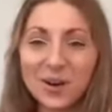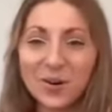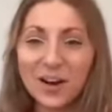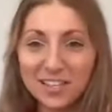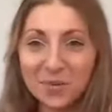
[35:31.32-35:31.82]

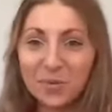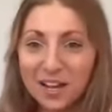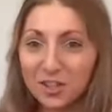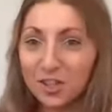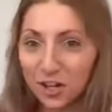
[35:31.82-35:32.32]
So I think
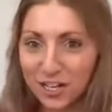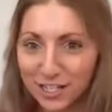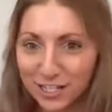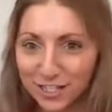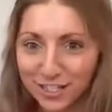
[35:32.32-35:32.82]
when there
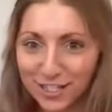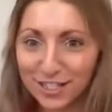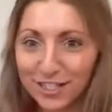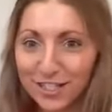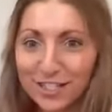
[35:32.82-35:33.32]
is
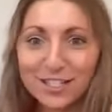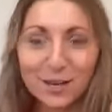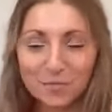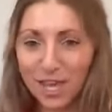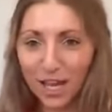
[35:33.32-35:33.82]

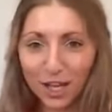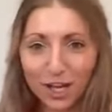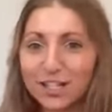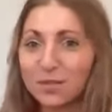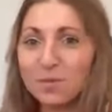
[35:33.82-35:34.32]
something
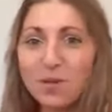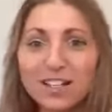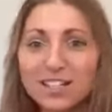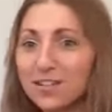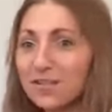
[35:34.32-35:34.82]
good, something
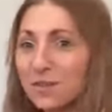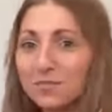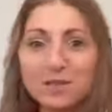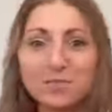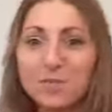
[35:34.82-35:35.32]
positive,
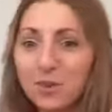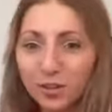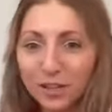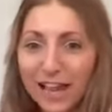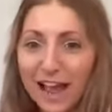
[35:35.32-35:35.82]
something people
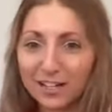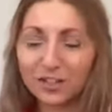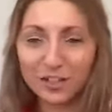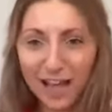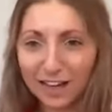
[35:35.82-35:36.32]
are like
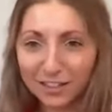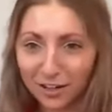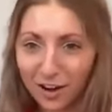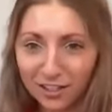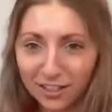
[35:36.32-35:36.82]
actually
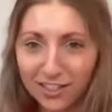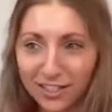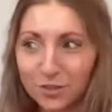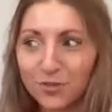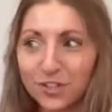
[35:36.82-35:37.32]
acting on, it
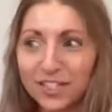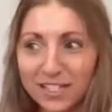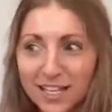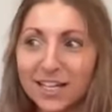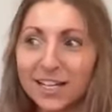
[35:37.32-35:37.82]
is really
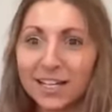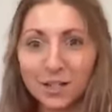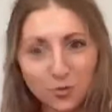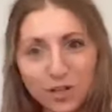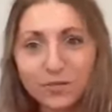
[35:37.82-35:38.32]
exciting. And
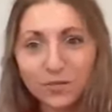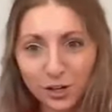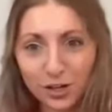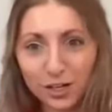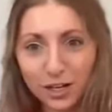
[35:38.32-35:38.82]
it's
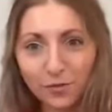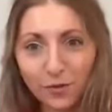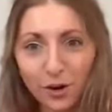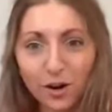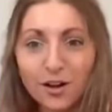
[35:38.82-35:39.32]
reinvigorating
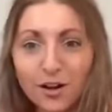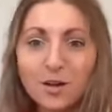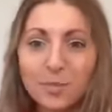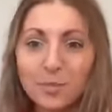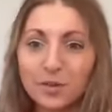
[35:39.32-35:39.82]
for
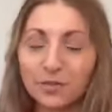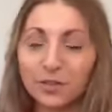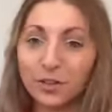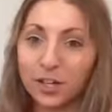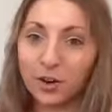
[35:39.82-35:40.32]
people that
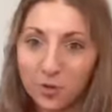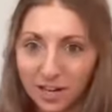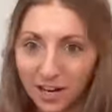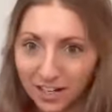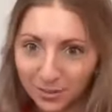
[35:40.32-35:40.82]
feel like, oh my
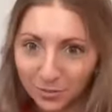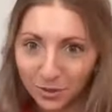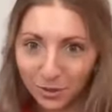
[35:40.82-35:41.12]
God,